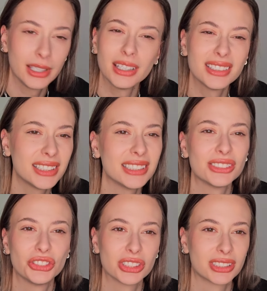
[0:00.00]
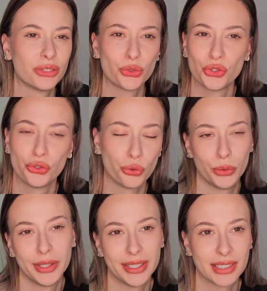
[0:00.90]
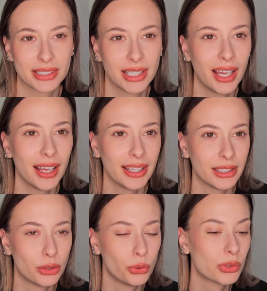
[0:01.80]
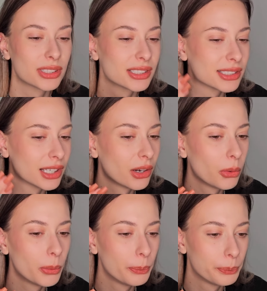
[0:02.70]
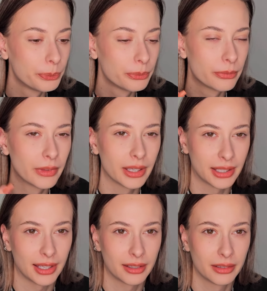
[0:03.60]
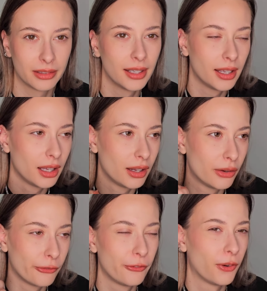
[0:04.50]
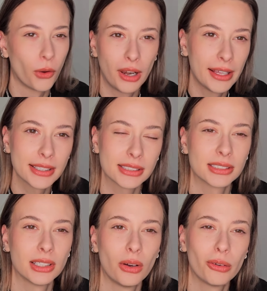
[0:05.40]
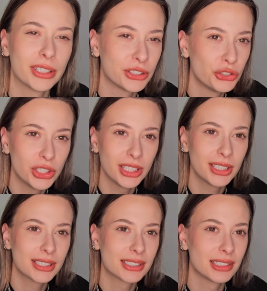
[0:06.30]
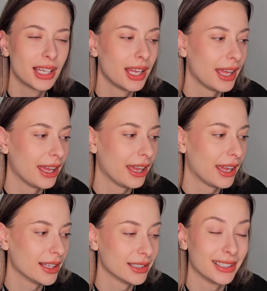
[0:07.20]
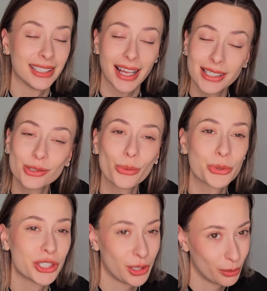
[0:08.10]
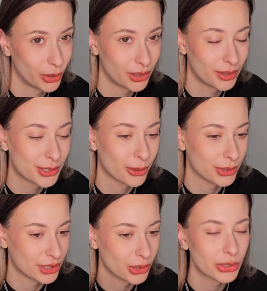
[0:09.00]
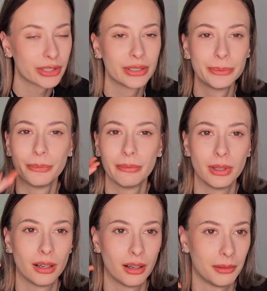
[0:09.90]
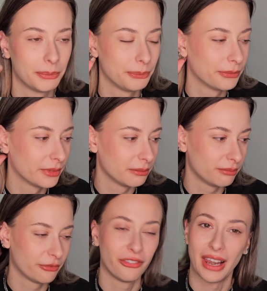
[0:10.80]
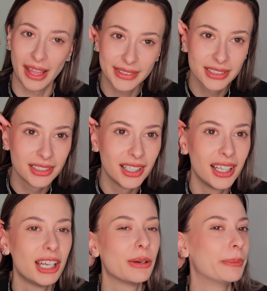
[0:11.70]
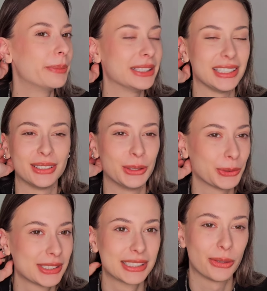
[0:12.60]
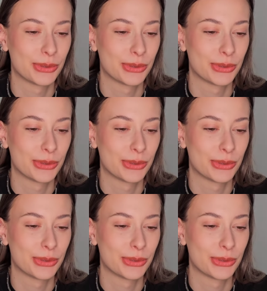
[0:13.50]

it is just luxurious. It looks so, again, flawless on the cheeks and it has some shimmer so it's not um, flat but it looks so